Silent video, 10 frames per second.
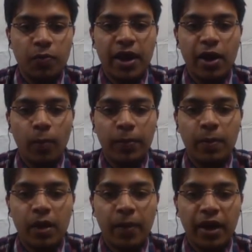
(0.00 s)
be adopted
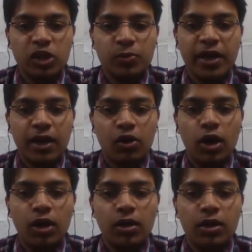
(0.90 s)
by management are
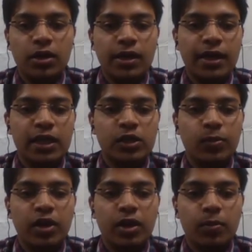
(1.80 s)
called
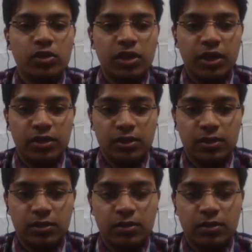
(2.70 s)
disciplinary proceedings.